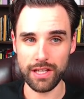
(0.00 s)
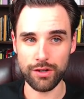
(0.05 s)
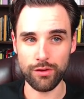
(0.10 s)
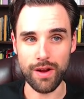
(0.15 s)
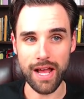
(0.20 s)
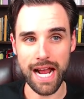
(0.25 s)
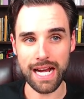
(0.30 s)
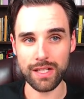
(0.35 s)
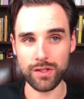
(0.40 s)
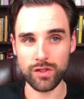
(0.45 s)

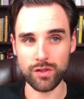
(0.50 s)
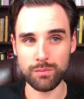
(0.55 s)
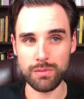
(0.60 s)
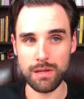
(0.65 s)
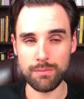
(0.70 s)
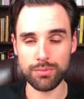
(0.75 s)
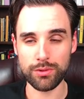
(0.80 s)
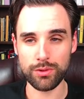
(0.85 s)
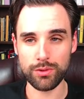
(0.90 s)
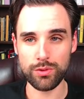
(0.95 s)
interacting with
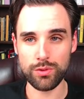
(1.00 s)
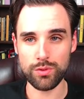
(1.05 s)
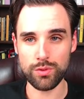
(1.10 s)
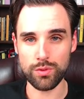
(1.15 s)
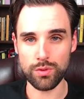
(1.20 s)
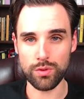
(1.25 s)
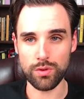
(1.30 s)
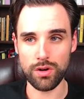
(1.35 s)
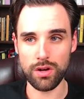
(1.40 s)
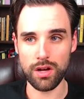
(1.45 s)
people
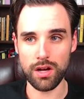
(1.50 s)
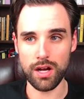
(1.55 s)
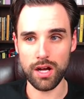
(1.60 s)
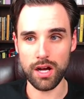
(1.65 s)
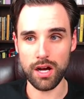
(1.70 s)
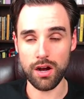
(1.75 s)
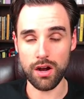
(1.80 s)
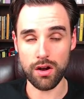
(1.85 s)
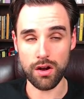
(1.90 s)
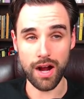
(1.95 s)
who
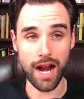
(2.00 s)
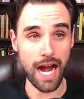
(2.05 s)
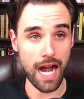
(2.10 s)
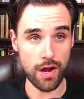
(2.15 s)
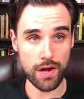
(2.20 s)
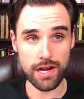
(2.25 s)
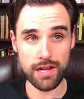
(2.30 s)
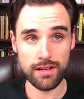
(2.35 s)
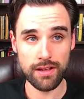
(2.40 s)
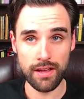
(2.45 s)
are
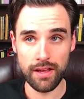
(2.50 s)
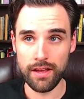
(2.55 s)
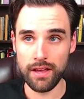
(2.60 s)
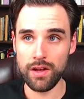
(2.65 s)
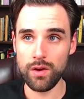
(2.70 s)
hiring,